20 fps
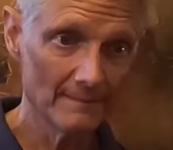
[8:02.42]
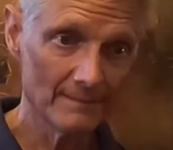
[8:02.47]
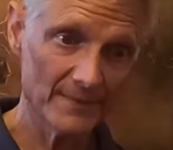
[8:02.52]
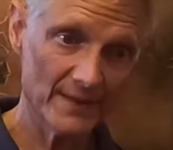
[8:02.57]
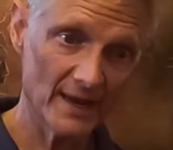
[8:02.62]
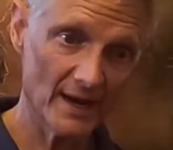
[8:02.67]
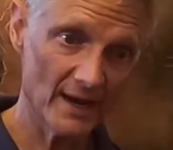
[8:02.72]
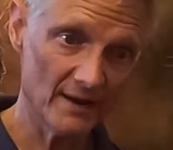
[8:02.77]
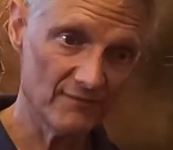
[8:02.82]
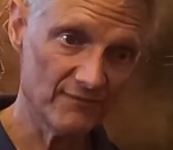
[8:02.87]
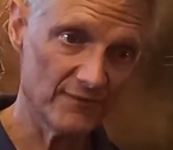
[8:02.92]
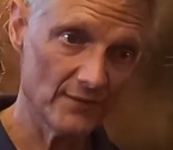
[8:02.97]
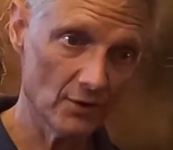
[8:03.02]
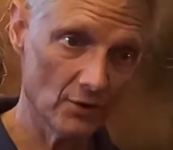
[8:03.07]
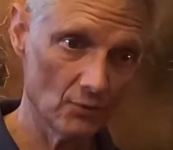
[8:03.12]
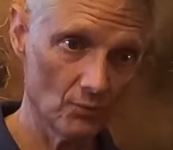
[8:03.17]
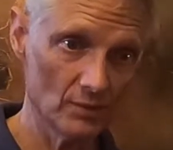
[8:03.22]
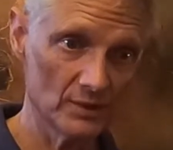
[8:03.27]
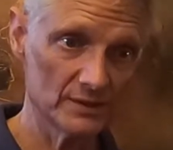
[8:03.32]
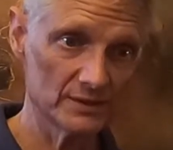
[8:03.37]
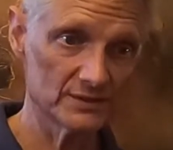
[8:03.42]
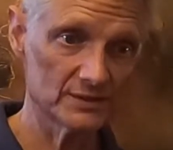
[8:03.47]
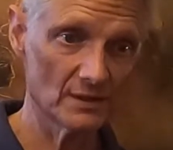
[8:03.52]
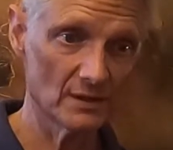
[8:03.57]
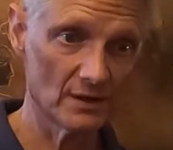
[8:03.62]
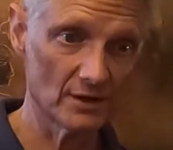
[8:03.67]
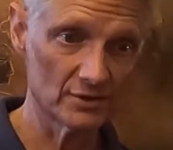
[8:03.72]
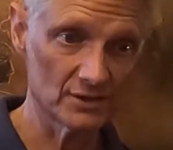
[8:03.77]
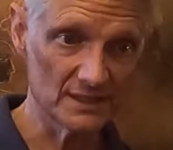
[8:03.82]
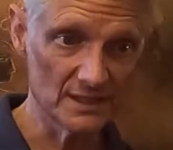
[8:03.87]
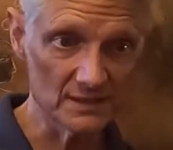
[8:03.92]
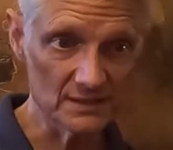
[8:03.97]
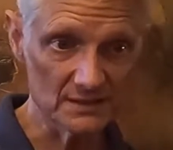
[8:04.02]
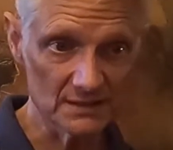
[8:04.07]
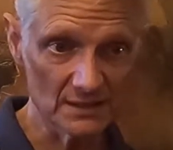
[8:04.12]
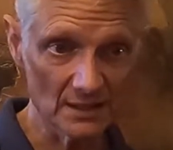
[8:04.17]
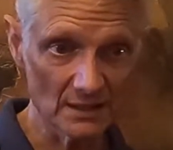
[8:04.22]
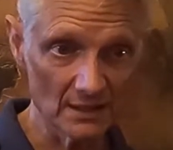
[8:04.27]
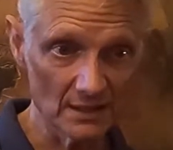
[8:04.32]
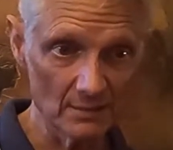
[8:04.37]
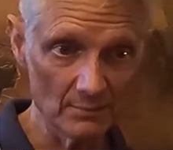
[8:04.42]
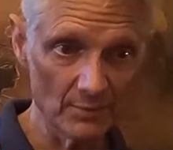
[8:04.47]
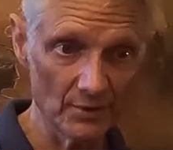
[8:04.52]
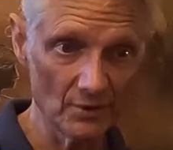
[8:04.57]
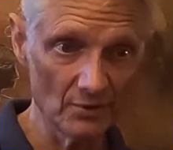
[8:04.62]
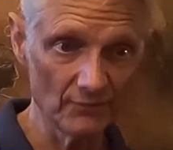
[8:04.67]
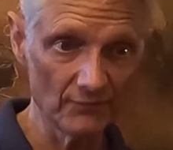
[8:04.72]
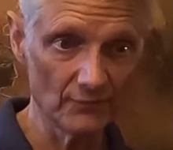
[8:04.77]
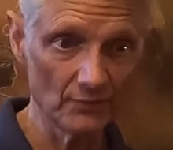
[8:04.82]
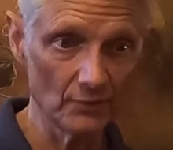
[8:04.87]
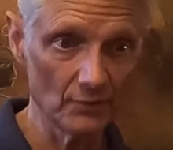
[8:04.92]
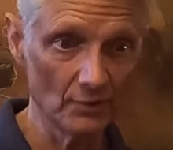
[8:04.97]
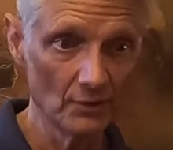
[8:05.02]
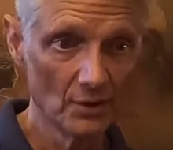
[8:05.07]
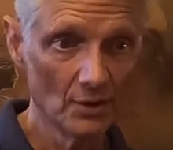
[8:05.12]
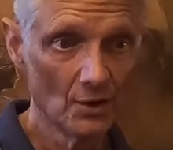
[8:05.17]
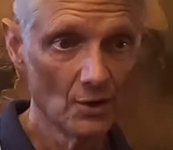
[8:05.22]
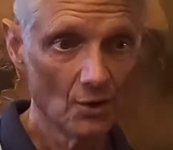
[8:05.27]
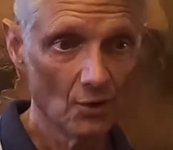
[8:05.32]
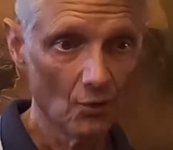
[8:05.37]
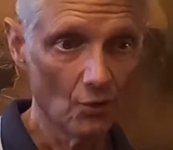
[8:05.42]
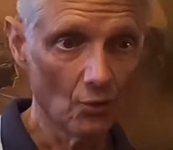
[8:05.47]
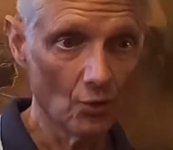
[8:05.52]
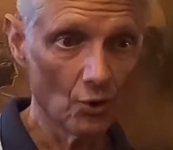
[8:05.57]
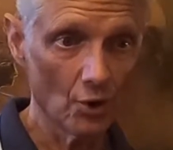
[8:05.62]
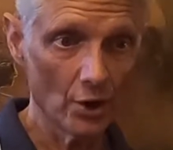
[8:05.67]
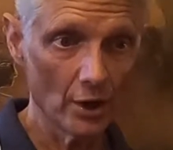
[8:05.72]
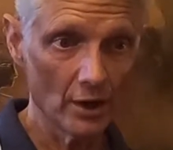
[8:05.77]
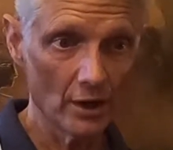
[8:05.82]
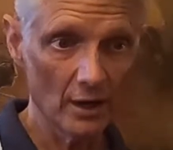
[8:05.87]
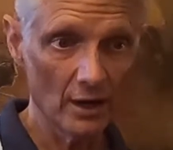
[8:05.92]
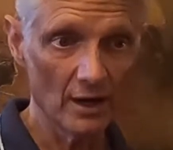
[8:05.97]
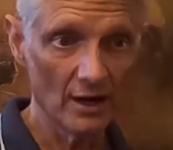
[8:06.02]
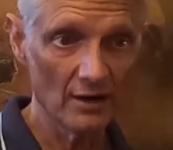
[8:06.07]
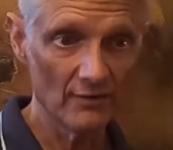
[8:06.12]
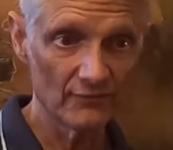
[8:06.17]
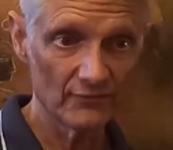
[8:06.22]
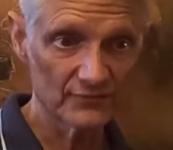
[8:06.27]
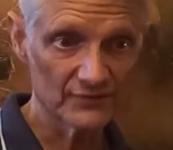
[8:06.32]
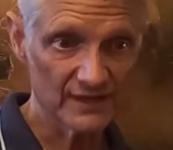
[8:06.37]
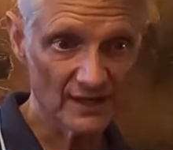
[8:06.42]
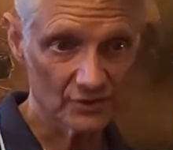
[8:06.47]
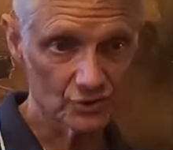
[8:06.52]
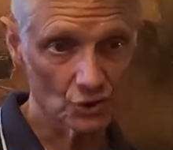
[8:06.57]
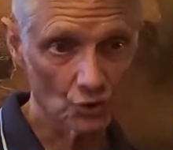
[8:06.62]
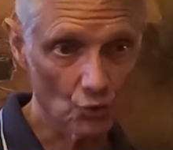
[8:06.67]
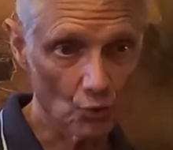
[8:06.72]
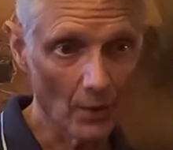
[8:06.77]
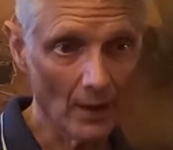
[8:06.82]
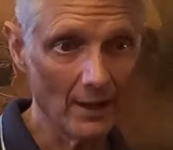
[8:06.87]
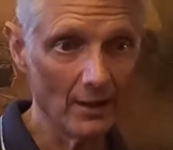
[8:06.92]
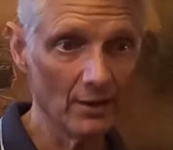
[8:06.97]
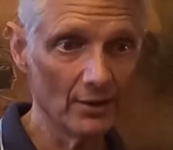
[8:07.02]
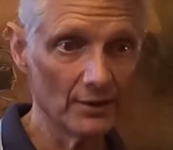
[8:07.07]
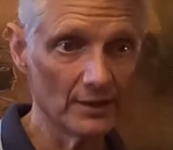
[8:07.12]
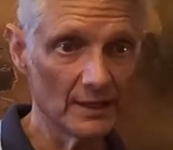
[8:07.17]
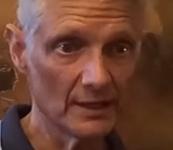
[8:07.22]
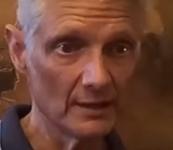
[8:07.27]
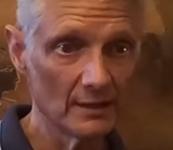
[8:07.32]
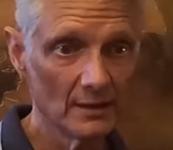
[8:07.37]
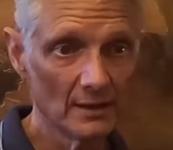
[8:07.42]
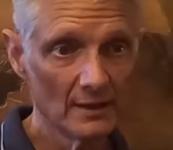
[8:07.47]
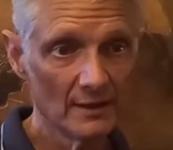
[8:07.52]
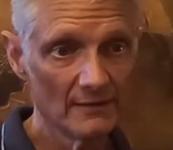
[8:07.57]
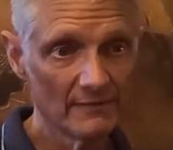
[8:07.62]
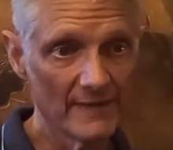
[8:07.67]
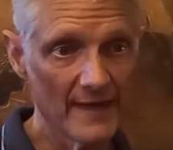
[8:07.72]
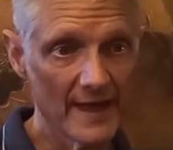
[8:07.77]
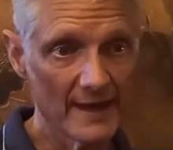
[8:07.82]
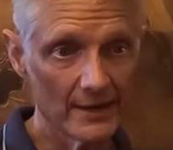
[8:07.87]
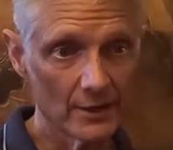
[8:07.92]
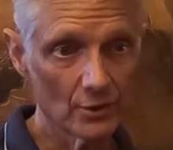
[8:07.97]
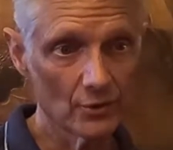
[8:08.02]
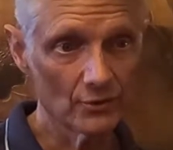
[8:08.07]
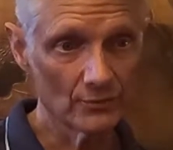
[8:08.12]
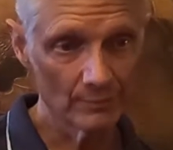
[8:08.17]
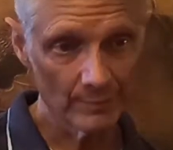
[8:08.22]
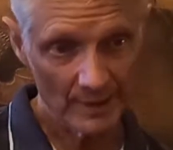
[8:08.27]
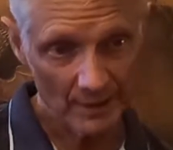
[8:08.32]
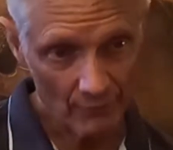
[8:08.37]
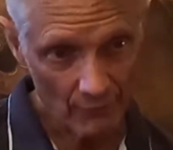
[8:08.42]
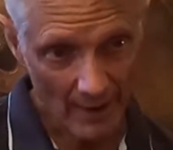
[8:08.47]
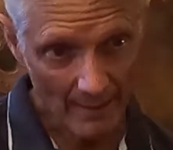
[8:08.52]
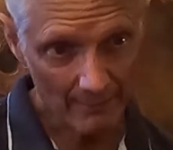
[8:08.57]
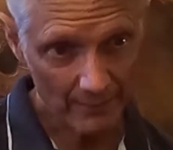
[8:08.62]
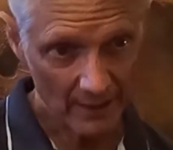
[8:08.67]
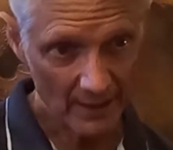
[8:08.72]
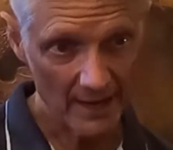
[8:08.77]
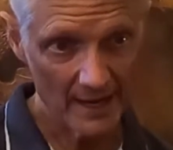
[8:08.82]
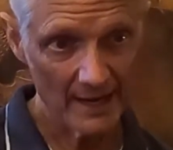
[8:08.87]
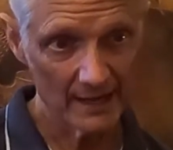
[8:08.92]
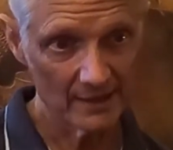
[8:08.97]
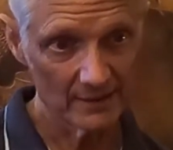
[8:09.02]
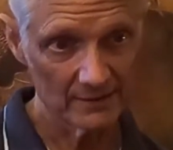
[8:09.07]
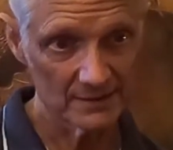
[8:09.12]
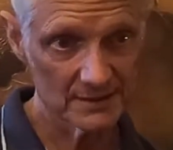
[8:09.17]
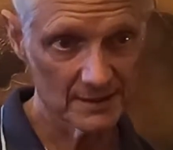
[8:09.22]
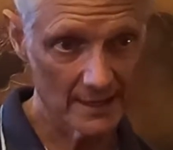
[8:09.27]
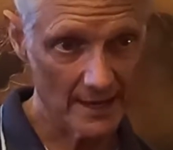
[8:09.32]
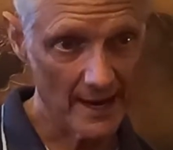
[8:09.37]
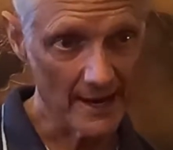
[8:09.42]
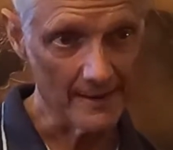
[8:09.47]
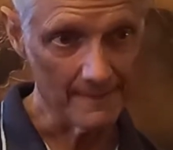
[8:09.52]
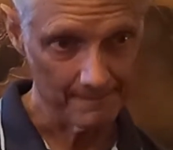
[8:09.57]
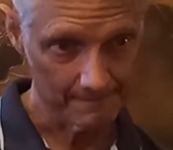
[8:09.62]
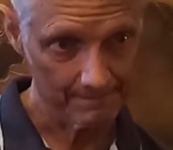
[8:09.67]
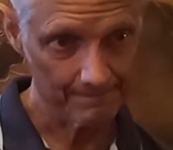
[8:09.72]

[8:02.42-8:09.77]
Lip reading: that I felt was artistically beautiful or of such a quality that it couldn't be replicated today.